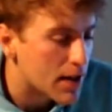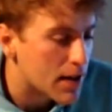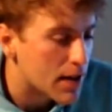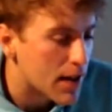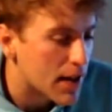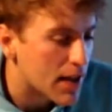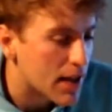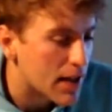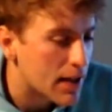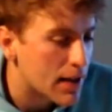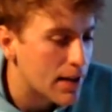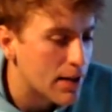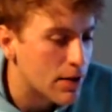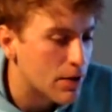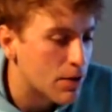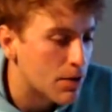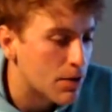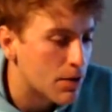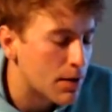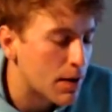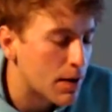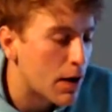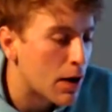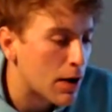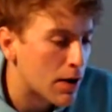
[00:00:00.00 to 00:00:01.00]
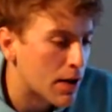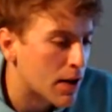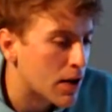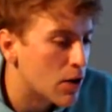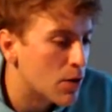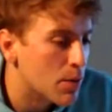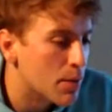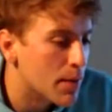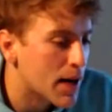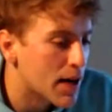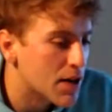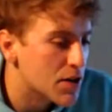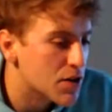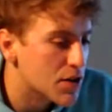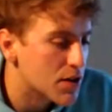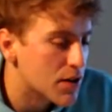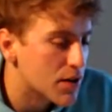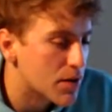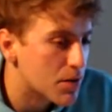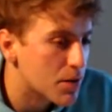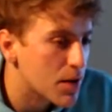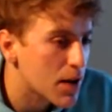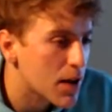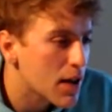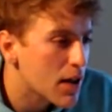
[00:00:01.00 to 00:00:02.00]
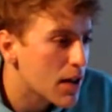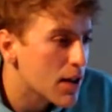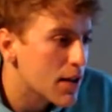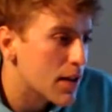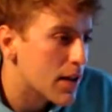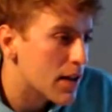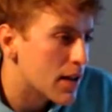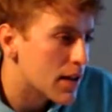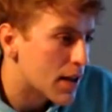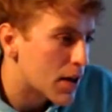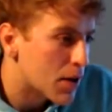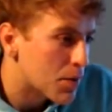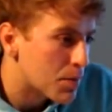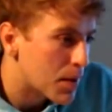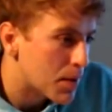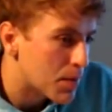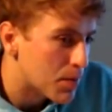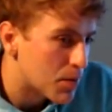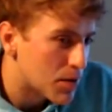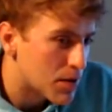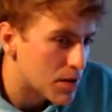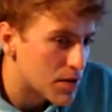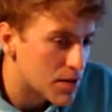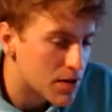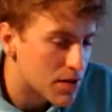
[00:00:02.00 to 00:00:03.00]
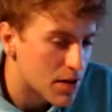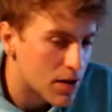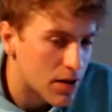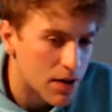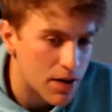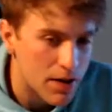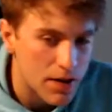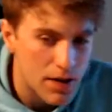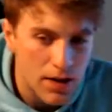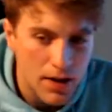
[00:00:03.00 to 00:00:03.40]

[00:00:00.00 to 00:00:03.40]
Like, how can you imagine if they allowed people to start?